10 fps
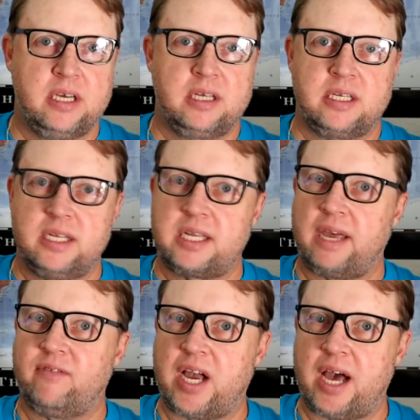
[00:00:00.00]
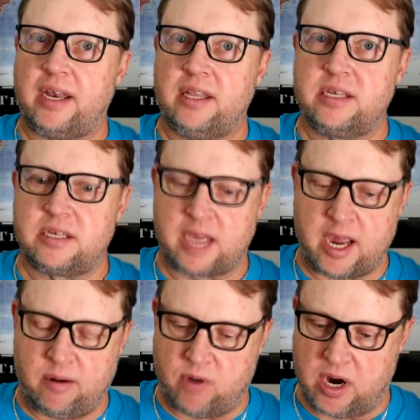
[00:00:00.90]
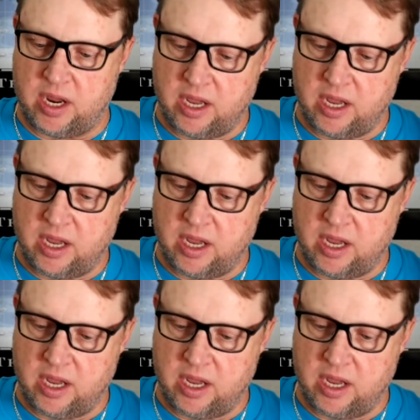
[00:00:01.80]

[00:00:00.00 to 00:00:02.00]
since I've gotten this camera.